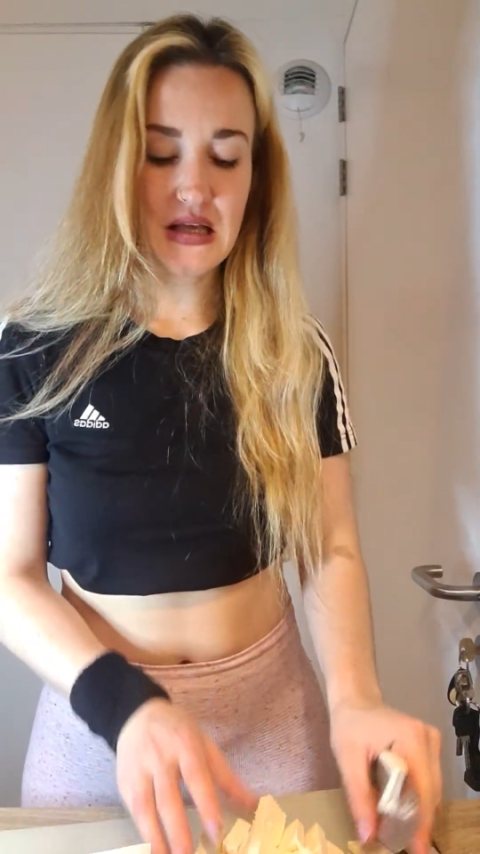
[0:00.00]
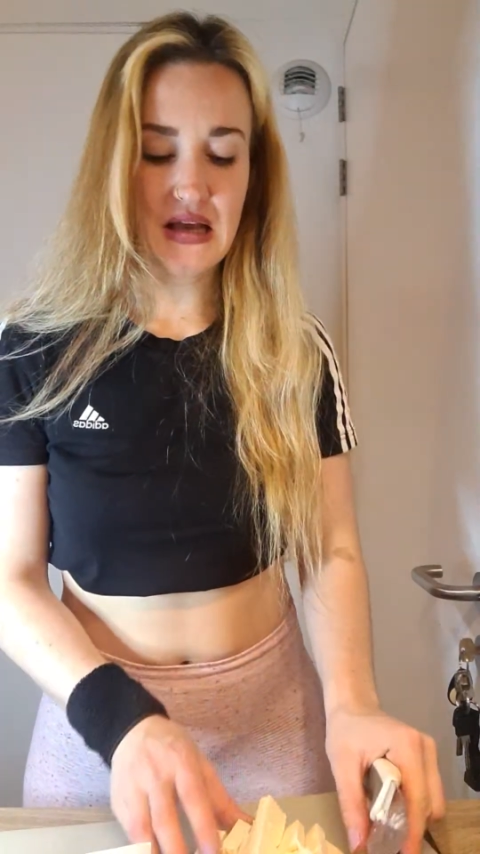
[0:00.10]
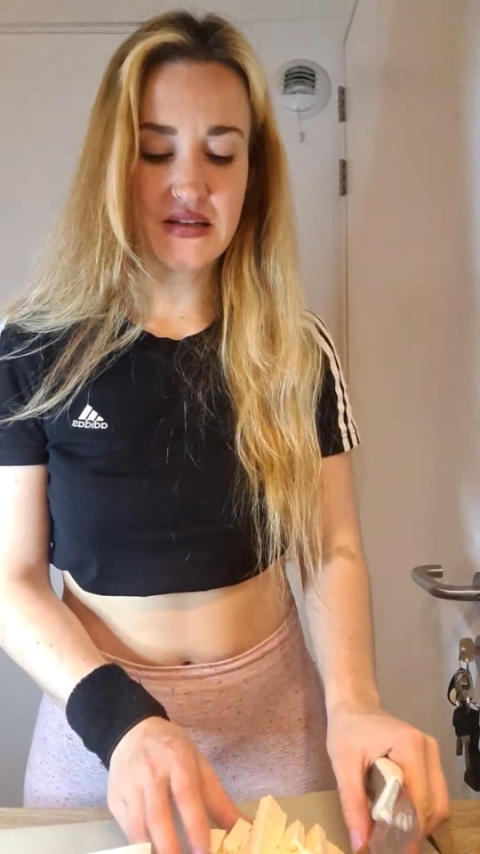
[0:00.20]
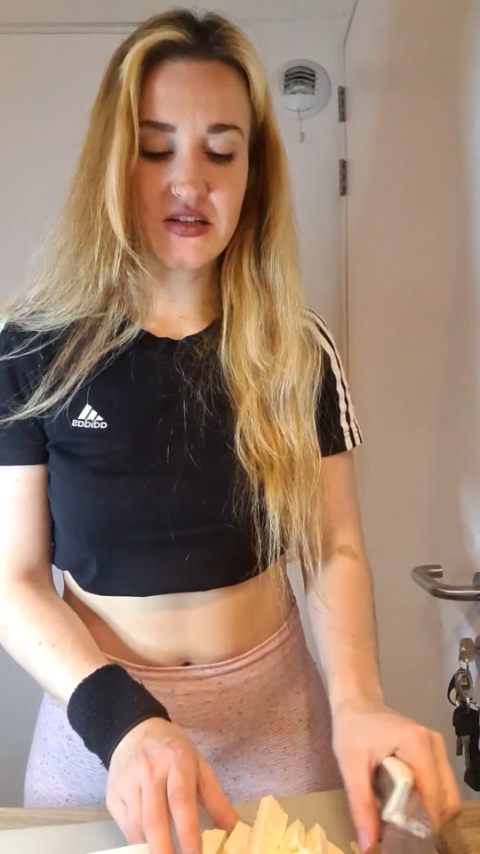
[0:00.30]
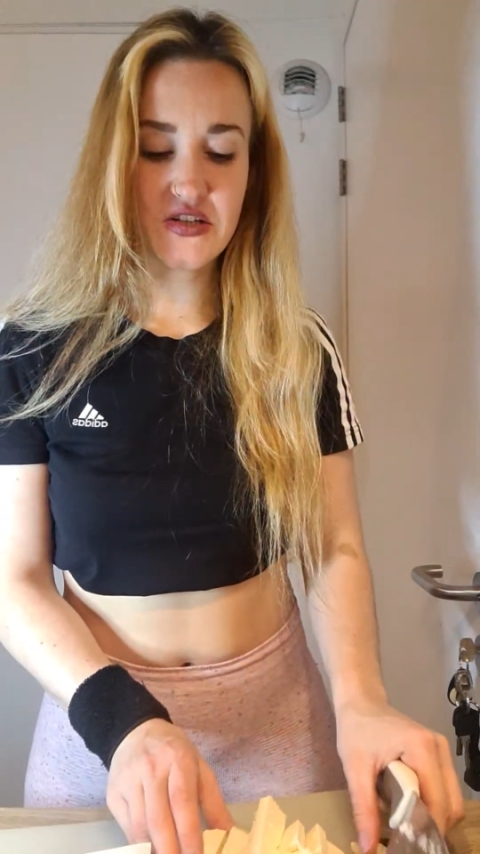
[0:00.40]

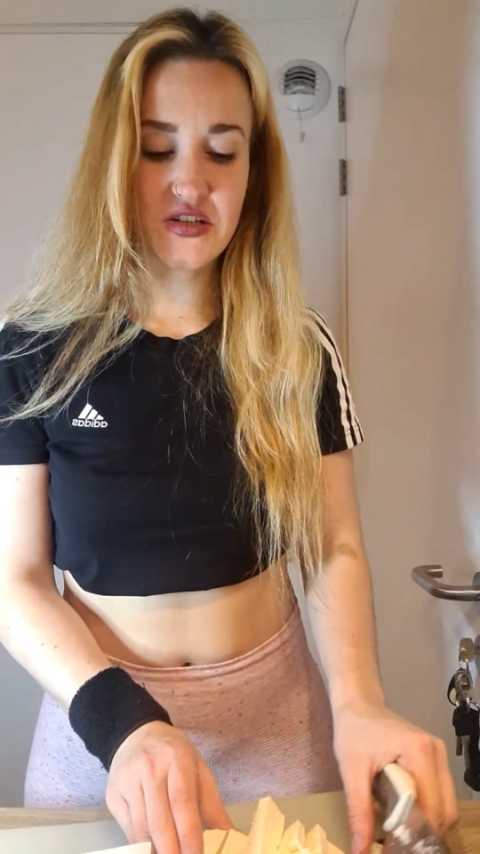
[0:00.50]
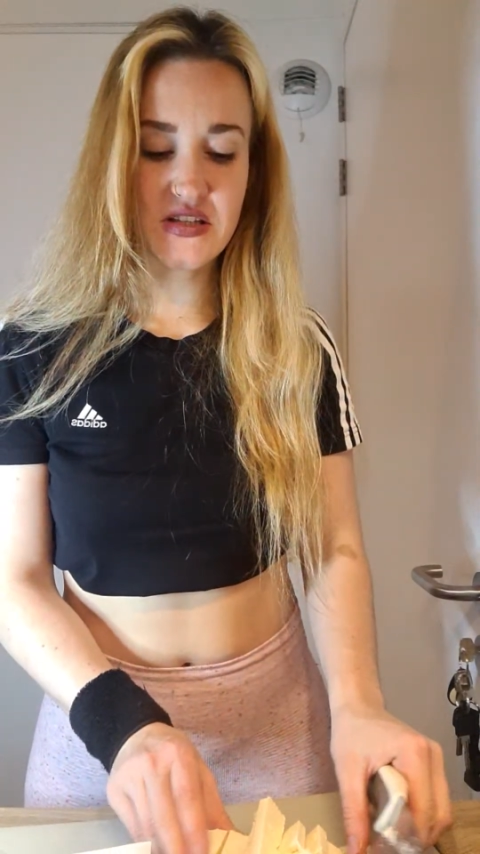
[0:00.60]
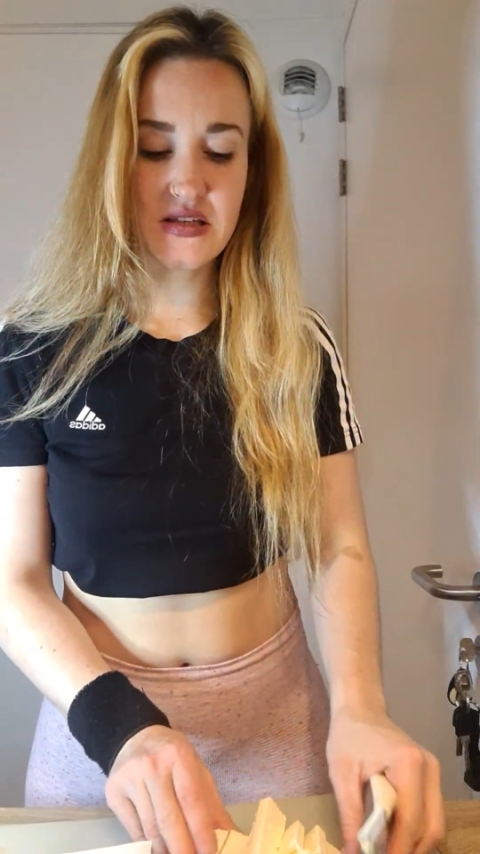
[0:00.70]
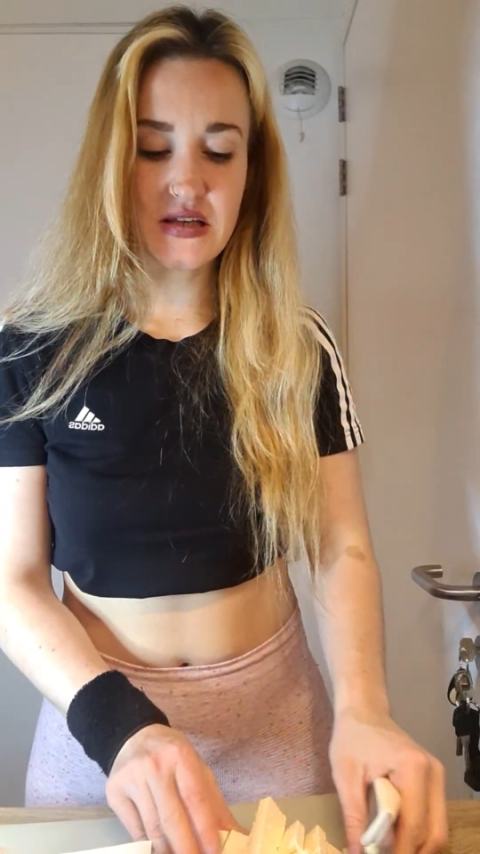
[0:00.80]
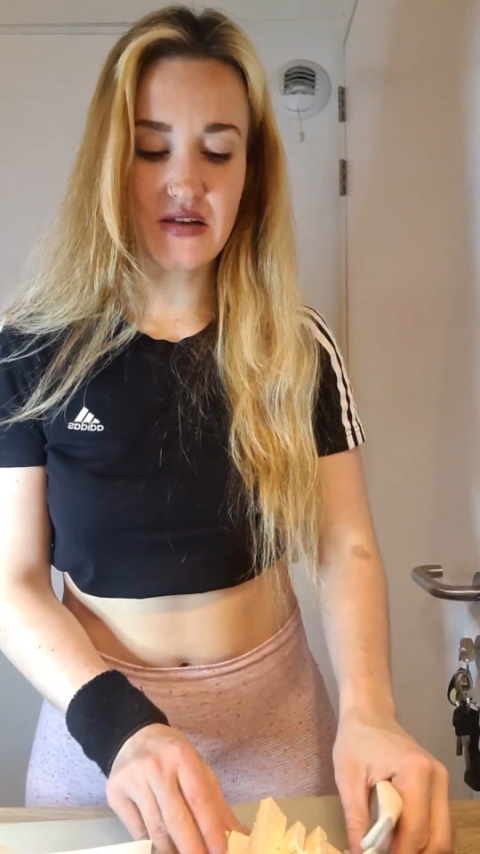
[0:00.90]
dishes
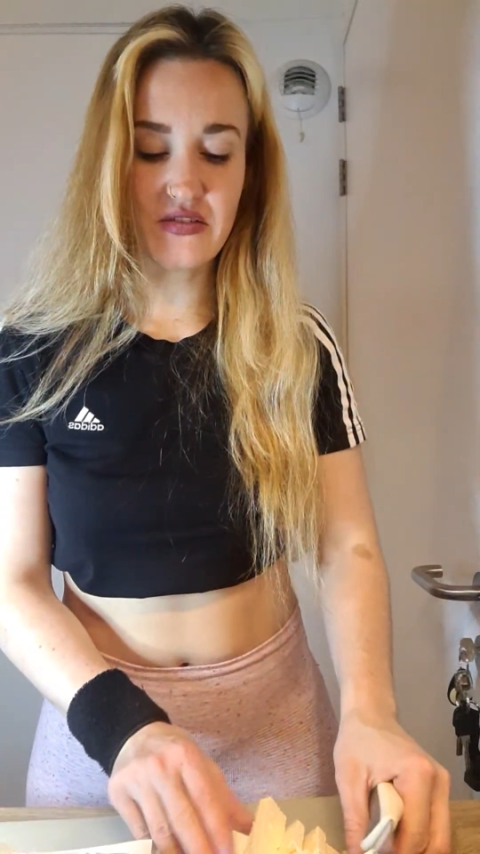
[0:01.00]
never